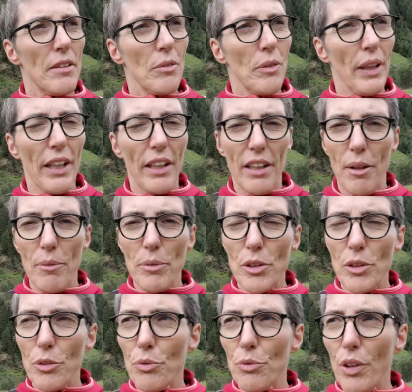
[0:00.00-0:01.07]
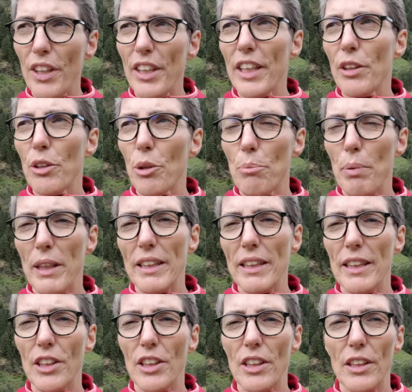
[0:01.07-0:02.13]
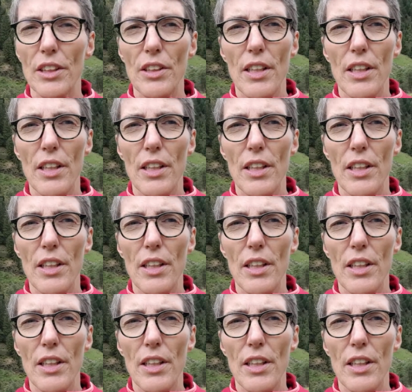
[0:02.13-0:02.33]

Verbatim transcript: when it comes to running your business